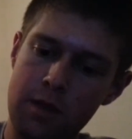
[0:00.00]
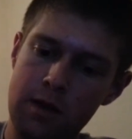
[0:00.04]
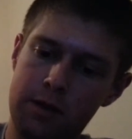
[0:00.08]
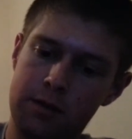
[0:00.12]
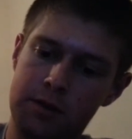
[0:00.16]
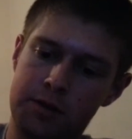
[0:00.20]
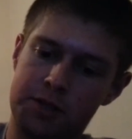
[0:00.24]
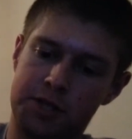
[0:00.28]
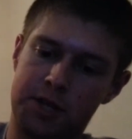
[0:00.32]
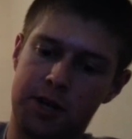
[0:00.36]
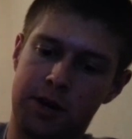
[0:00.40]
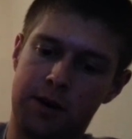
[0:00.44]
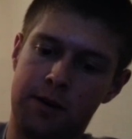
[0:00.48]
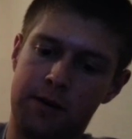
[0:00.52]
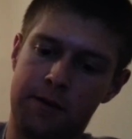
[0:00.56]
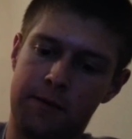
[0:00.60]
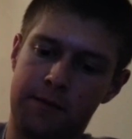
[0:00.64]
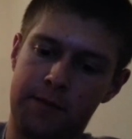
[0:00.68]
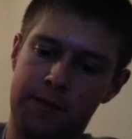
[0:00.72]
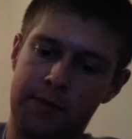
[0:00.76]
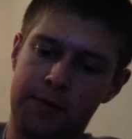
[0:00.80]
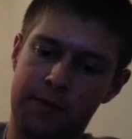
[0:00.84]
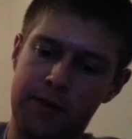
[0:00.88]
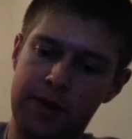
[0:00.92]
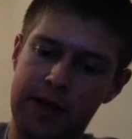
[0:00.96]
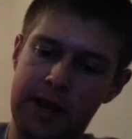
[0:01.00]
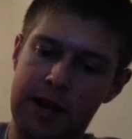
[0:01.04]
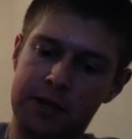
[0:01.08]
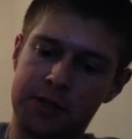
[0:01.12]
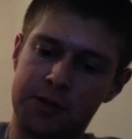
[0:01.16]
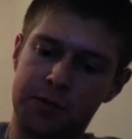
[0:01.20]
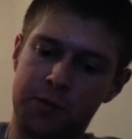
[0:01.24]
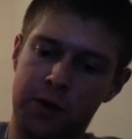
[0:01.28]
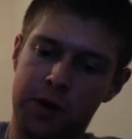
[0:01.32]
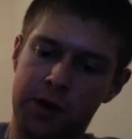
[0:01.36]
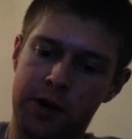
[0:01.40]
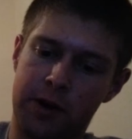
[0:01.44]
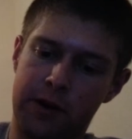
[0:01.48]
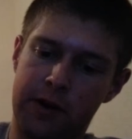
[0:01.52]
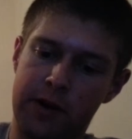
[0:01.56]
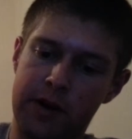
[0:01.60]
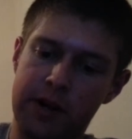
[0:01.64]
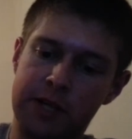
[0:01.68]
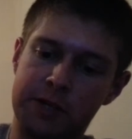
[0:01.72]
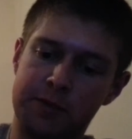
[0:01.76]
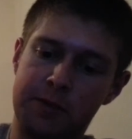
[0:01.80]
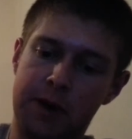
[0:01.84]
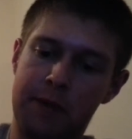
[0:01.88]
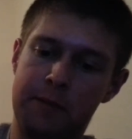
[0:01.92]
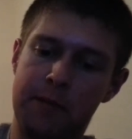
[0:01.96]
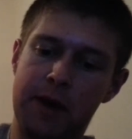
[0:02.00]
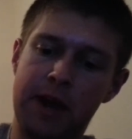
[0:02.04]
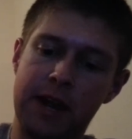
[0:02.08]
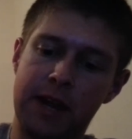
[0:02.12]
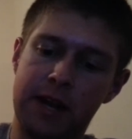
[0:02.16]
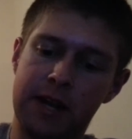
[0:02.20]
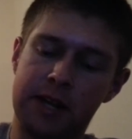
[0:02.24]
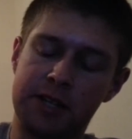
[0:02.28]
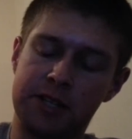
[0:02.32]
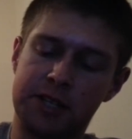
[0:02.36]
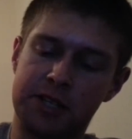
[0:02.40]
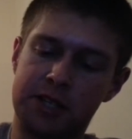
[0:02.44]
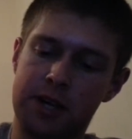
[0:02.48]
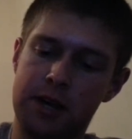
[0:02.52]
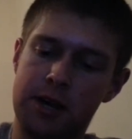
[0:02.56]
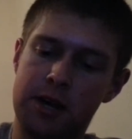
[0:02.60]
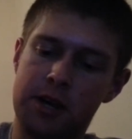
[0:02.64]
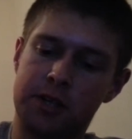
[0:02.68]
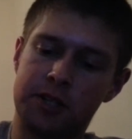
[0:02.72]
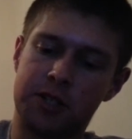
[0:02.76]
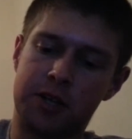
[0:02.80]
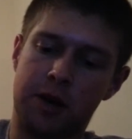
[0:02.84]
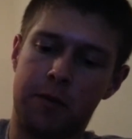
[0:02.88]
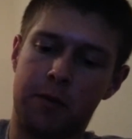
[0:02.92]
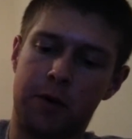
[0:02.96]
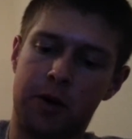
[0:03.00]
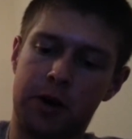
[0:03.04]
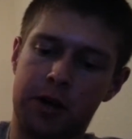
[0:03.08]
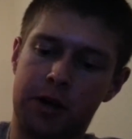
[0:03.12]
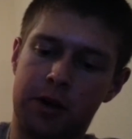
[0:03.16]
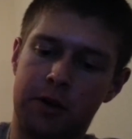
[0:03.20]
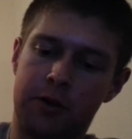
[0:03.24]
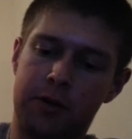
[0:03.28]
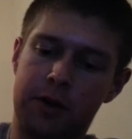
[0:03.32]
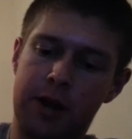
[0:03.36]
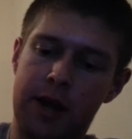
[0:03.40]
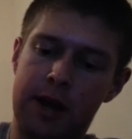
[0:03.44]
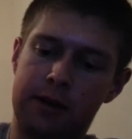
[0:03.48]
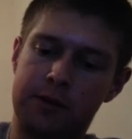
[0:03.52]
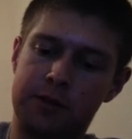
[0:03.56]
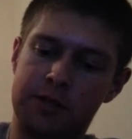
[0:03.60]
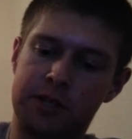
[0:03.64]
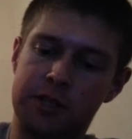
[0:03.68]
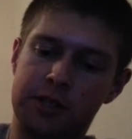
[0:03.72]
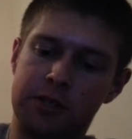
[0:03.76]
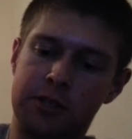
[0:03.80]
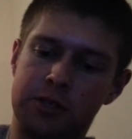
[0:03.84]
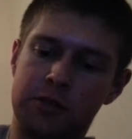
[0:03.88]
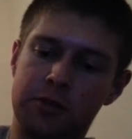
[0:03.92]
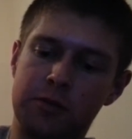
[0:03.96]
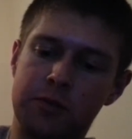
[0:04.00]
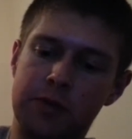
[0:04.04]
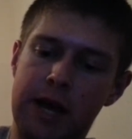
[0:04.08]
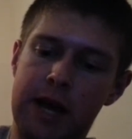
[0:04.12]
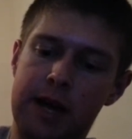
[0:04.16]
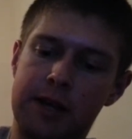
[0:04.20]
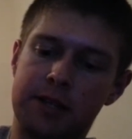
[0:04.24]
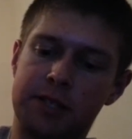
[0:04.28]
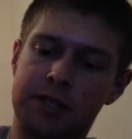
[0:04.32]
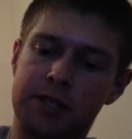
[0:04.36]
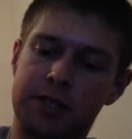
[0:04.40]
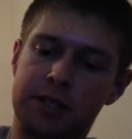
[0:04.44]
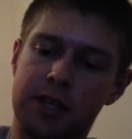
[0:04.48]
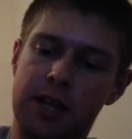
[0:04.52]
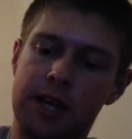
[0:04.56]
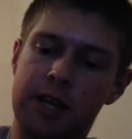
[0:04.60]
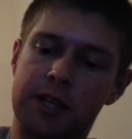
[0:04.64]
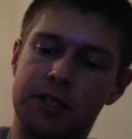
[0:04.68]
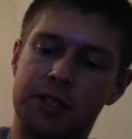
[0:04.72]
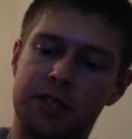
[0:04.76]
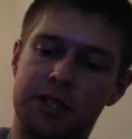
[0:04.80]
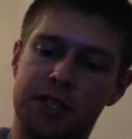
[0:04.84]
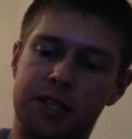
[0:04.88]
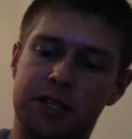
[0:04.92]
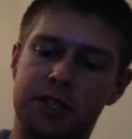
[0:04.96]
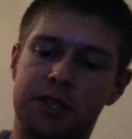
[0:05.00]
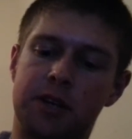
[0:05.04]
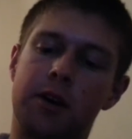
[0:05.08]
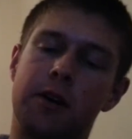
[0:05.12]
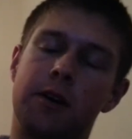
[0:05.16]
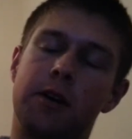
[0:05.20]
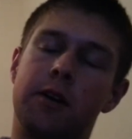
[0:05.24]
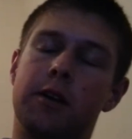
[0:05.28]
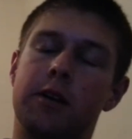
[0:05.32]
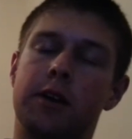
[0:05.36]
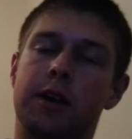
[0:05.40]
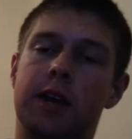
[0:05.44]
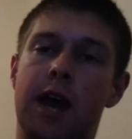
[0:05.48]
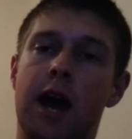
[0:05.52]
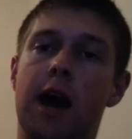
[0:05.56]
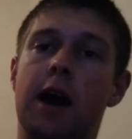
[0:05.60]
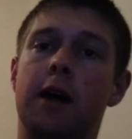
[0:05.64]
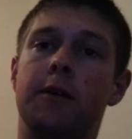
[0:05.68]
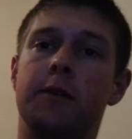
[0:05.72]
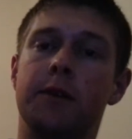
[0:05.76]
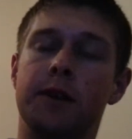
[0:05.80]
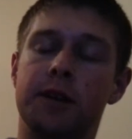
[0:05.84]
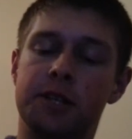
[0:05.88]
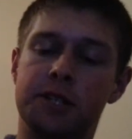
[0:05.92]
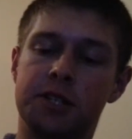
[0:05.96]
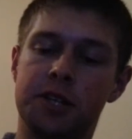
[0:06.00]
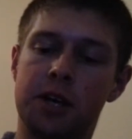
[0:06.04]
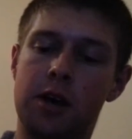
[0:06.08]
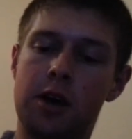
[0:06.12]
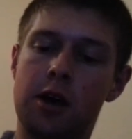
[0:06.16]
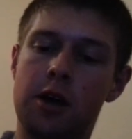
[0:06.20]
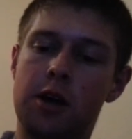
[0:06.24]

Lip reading: So 3,100 is my maintenance, so I want to go down to 2,600 calories.